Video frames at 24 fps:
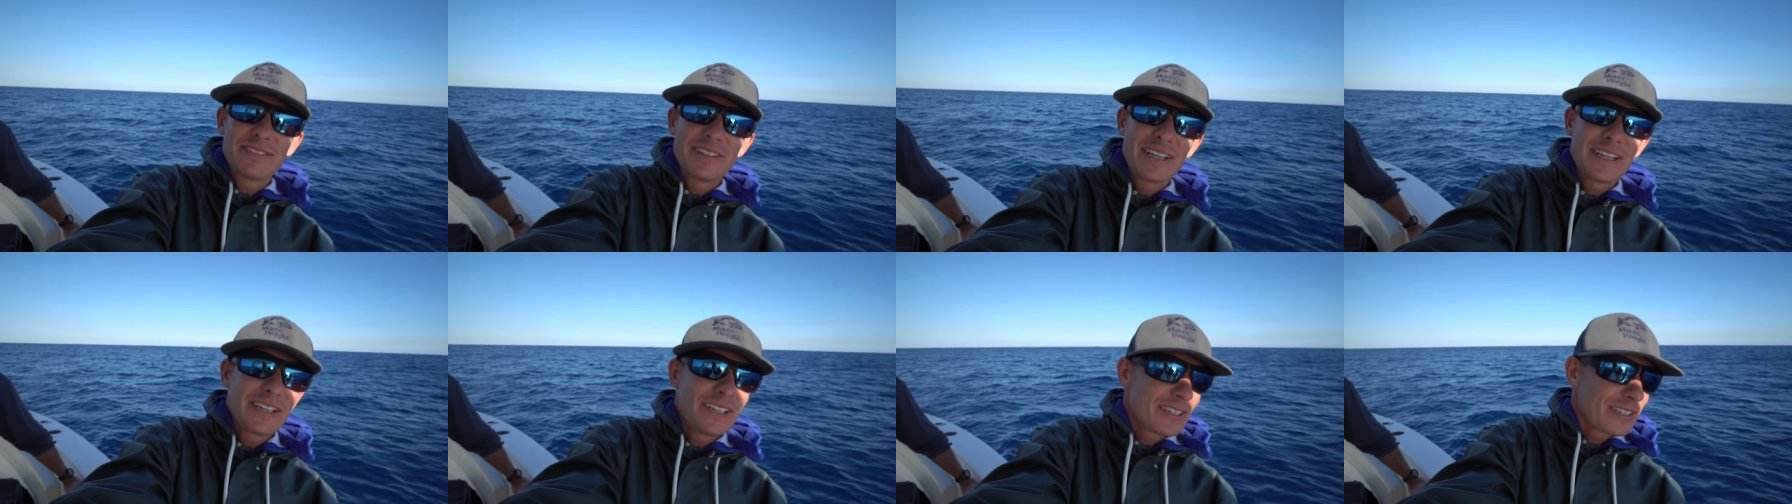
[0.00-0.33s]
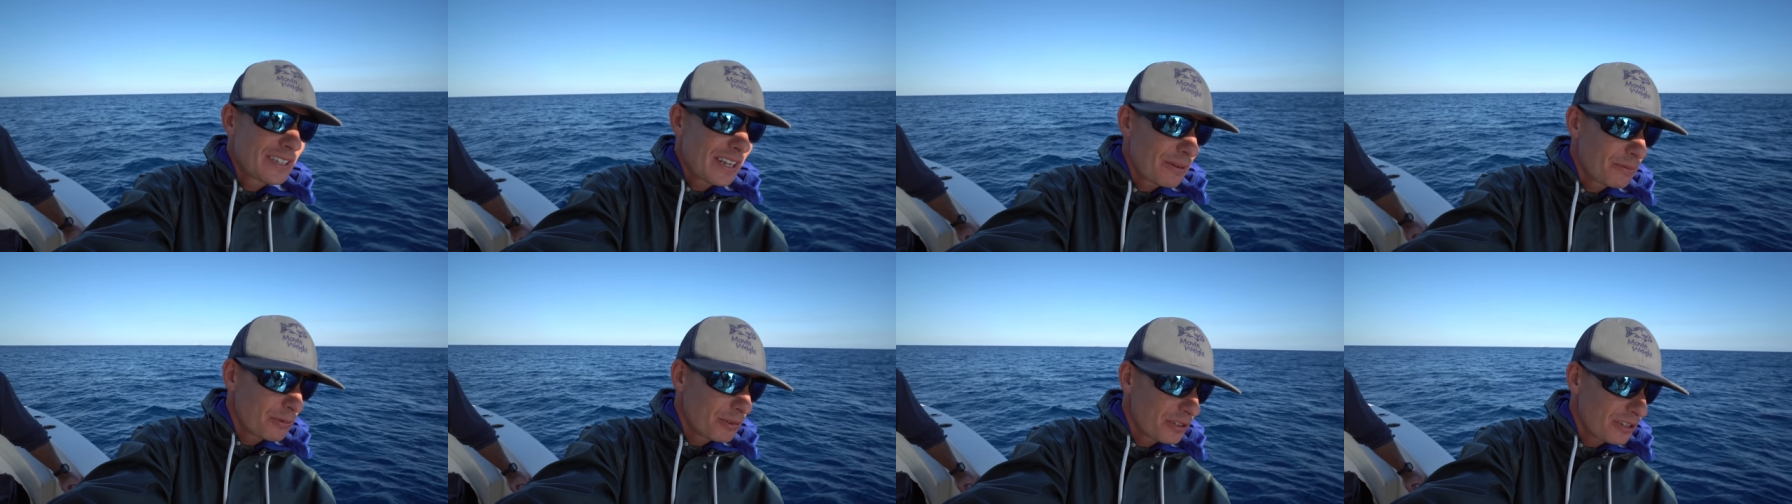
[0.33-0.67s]
like he
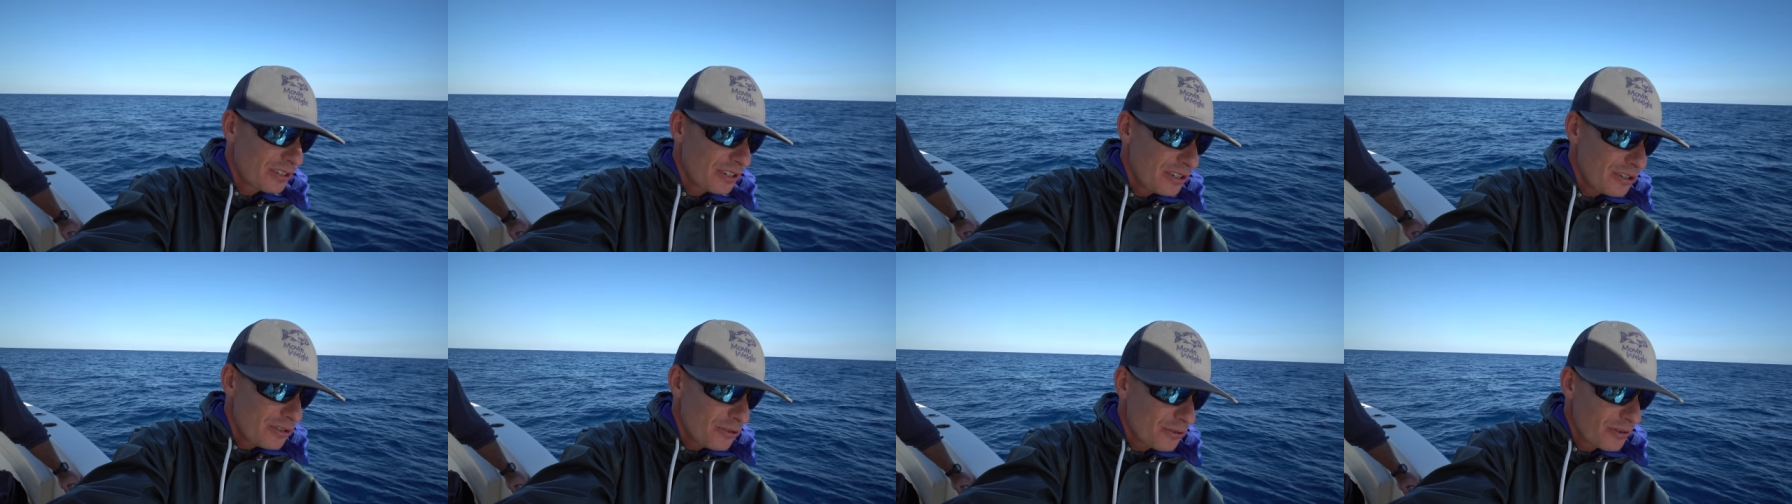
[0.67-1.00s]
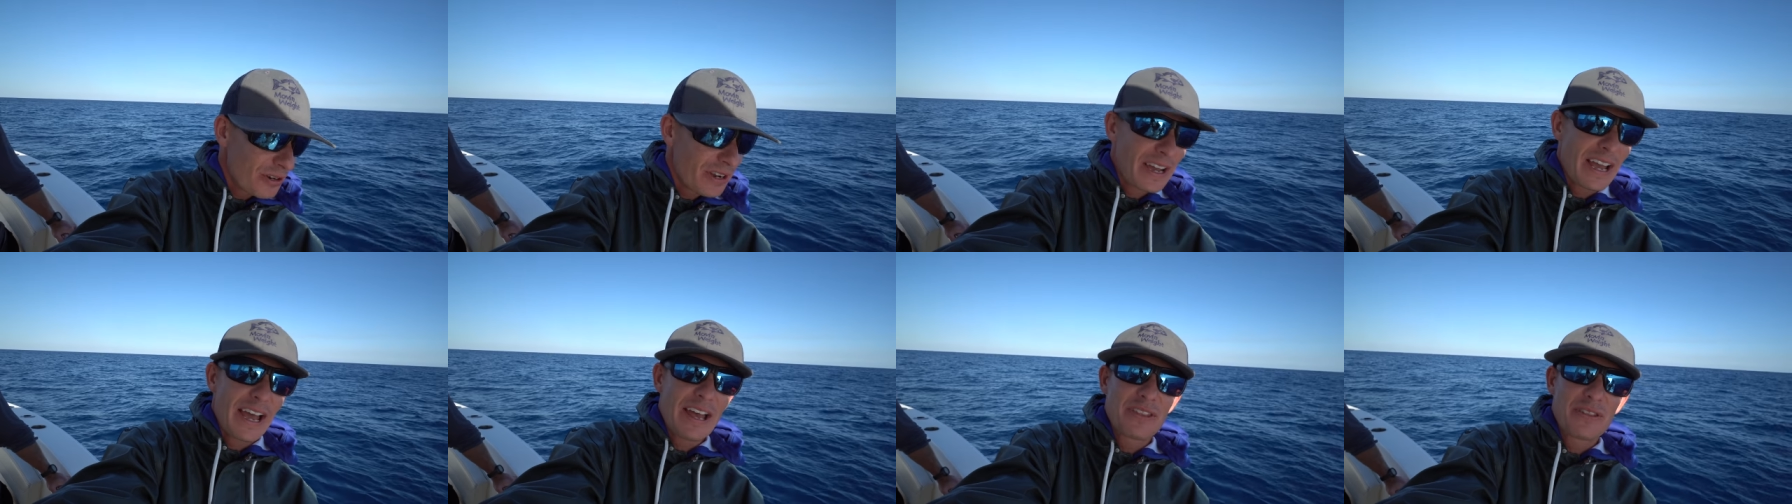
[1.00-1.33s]
said, we'll see
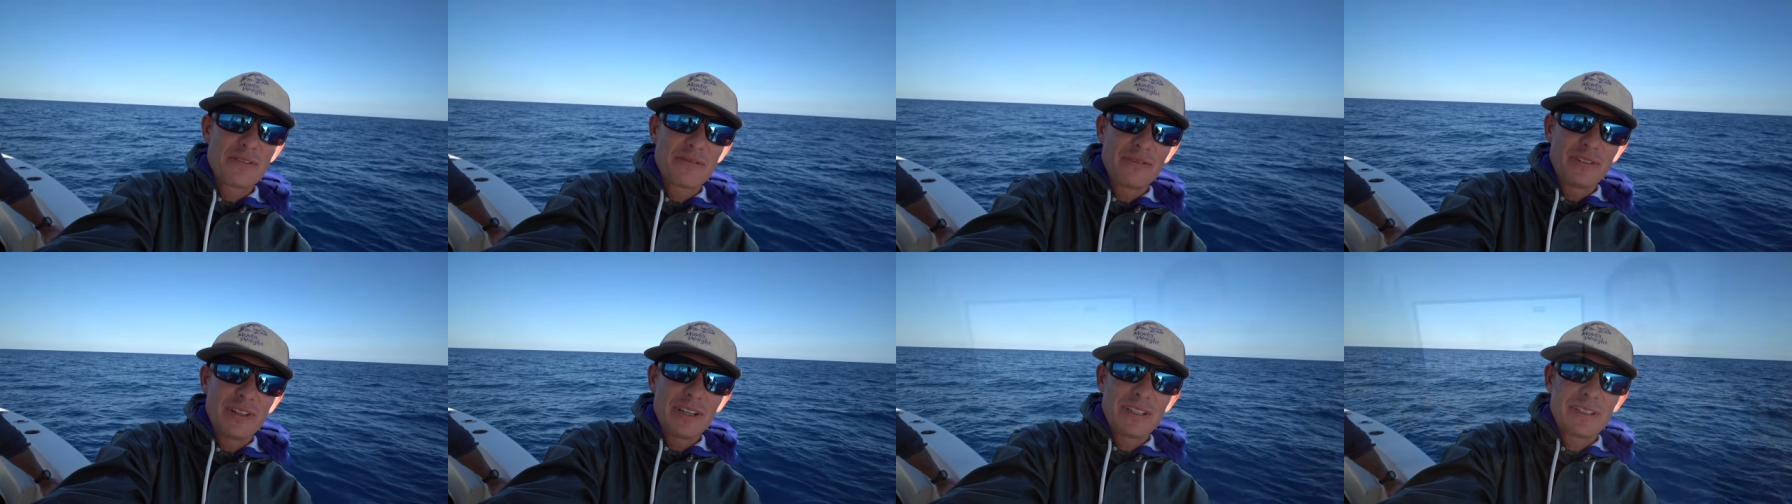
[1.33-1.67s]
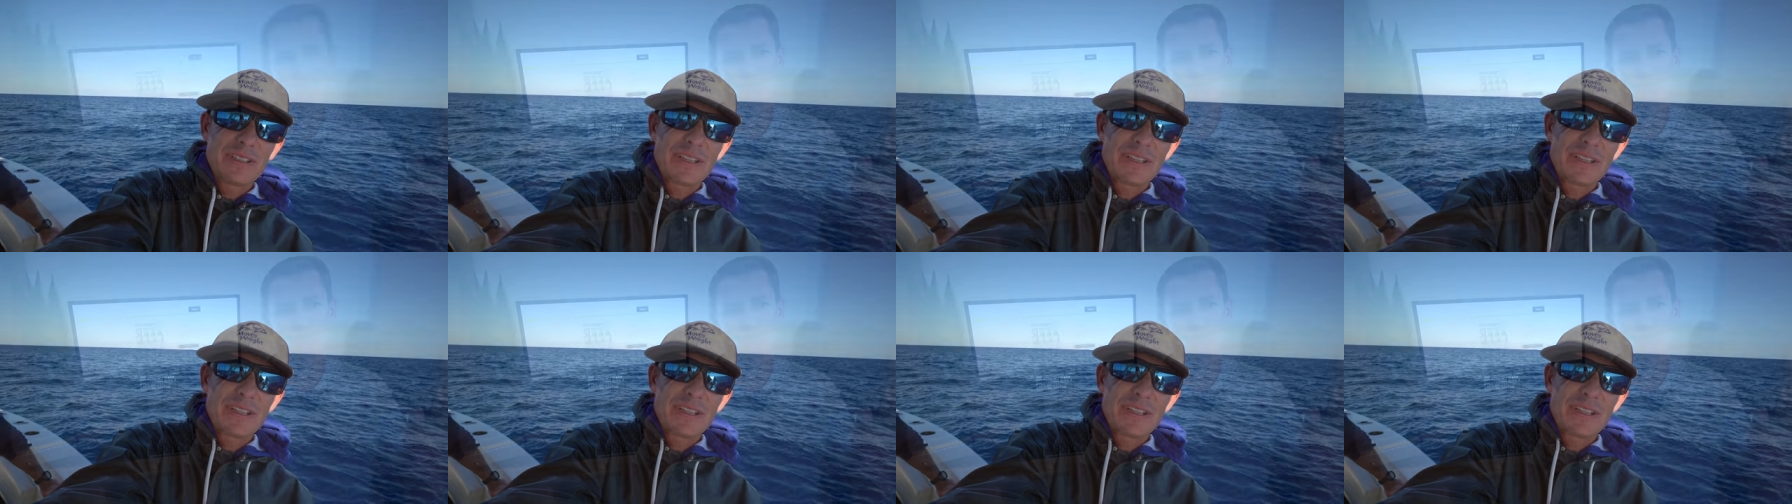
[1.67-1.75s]
you at the fillet